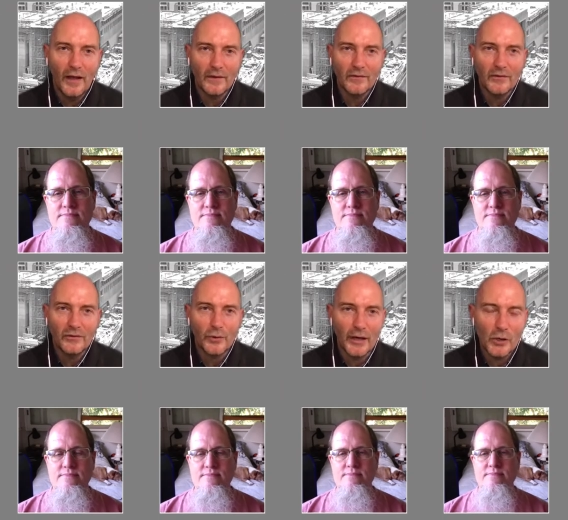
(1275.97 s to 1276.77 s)
Speaker 1: had the
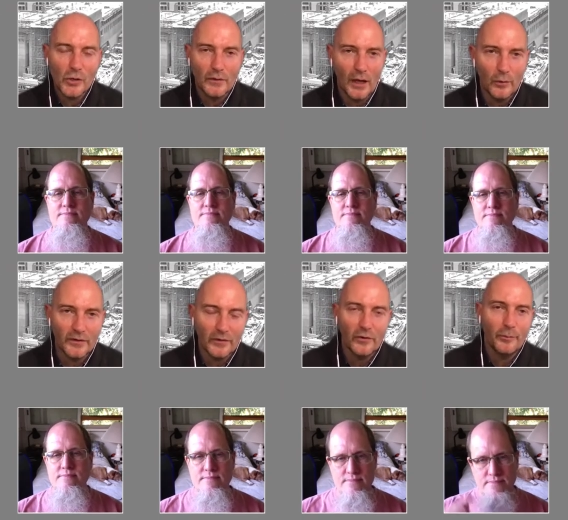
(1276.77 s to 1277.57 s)
situation. I was
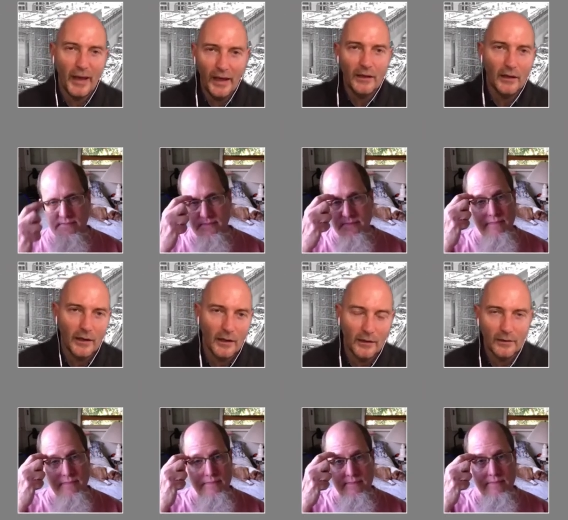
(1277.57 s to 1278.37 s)
also banking
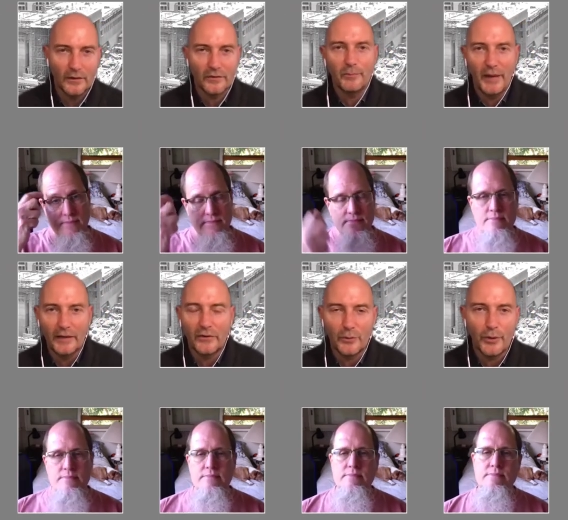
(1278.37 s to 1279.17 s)
in. This is
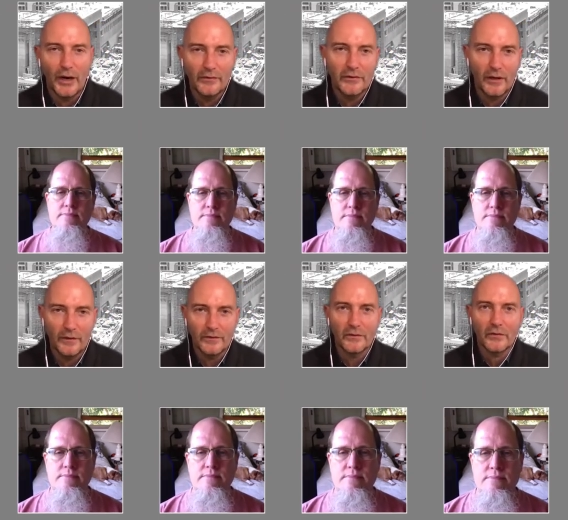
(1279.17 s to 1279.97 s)
back to Nebraska.
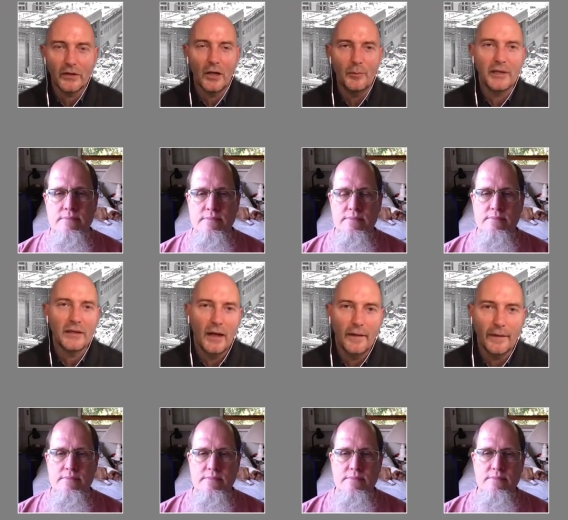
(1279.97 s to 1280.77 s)
This is the lobby
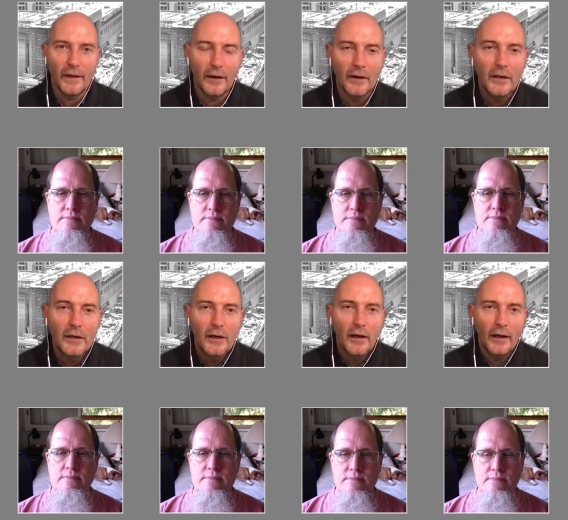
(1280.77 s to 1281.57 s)
down there,
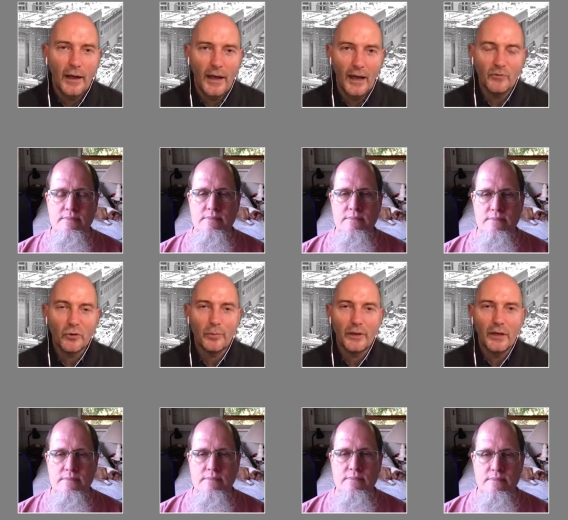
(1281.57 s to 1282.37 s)
and I happened
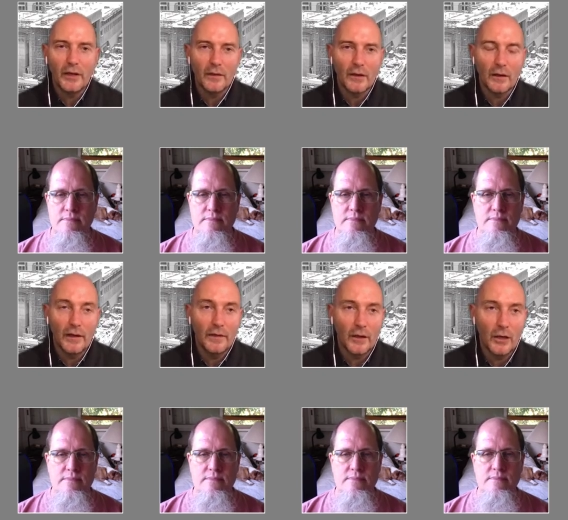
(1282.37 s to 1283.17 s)
to be in the
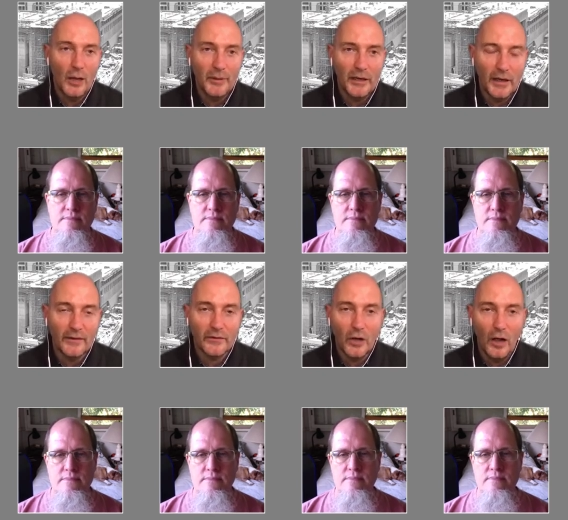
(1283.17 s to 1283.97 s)
in the lobby, and I
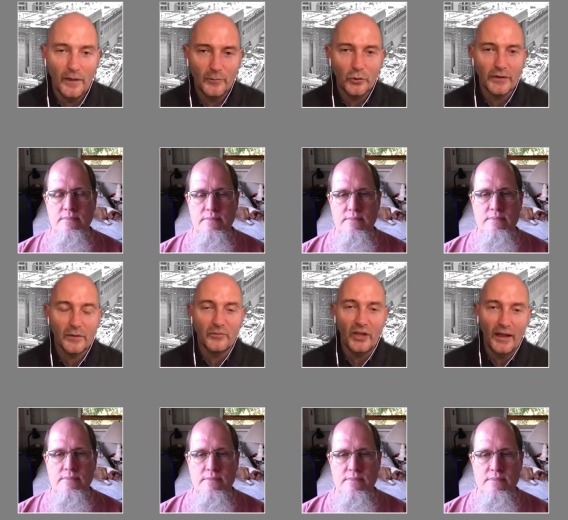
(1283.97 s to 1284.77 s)
saw them doing
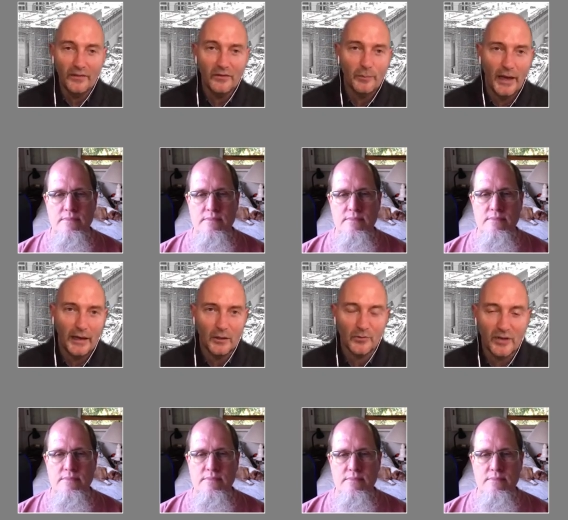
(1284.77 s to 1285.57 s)
some test
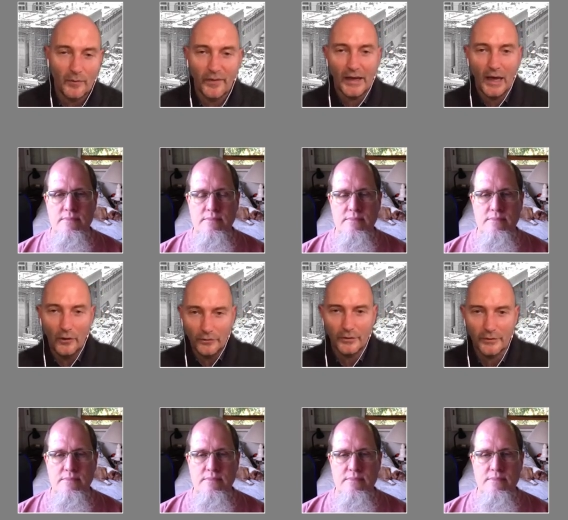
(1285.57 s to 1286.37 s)
paint on some of the
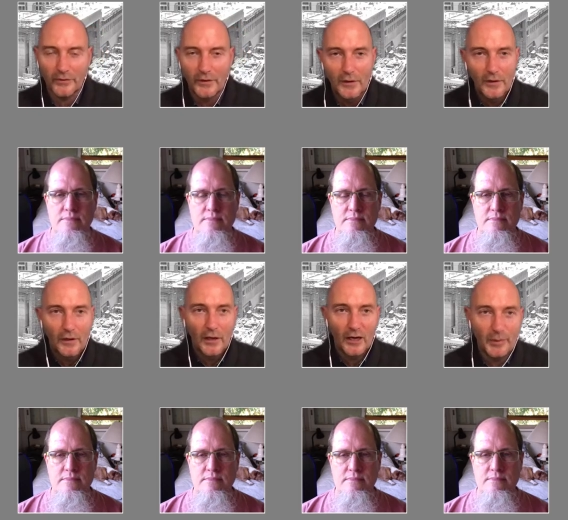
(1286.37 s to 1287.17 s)
counters,
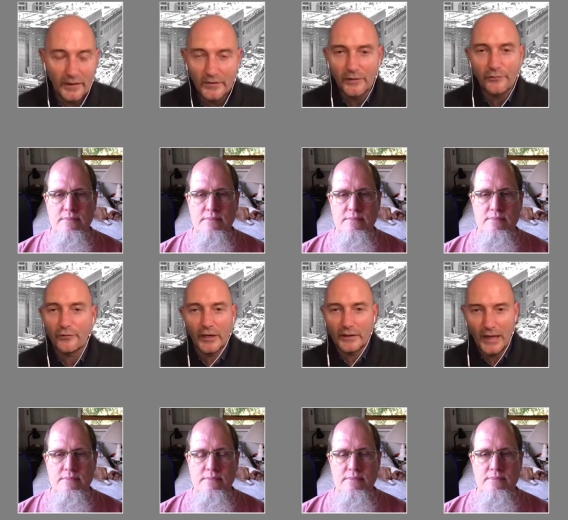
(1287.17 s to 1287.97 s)
and I basically
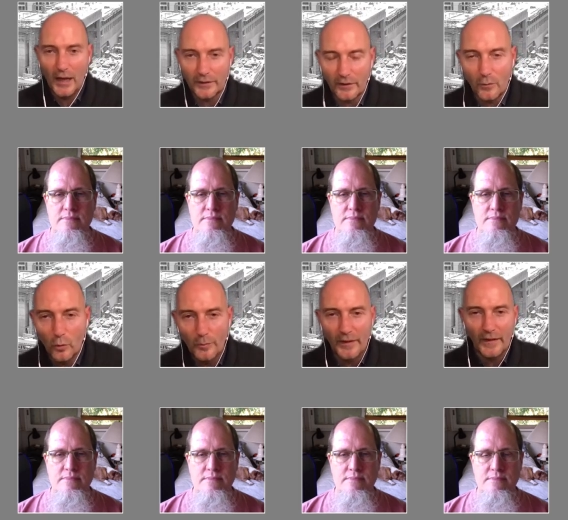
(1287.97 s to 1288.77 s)
freaked out. And a
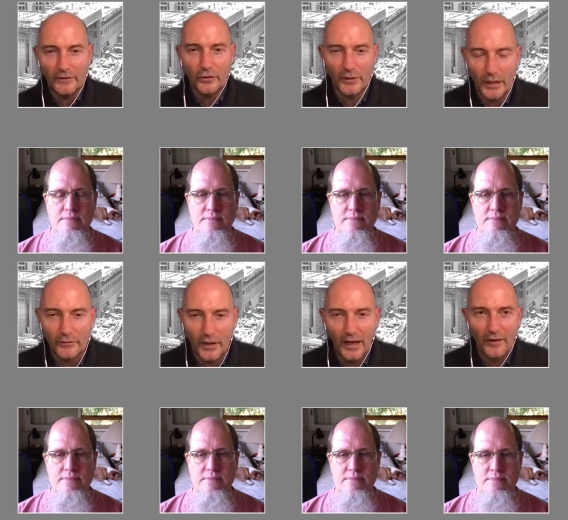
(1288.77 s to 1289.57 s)
woman that turned out
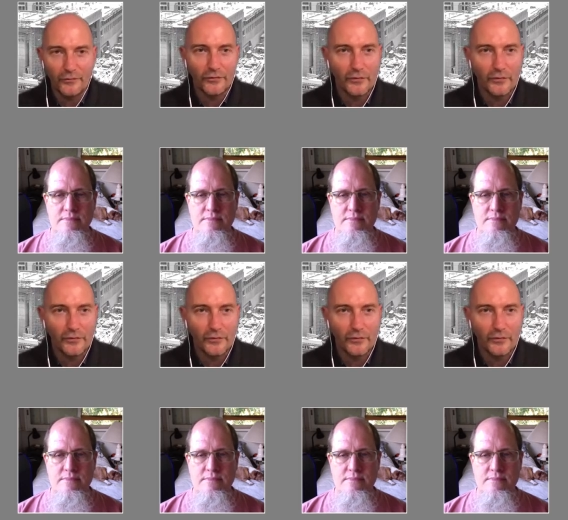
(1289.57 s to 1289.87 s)
to have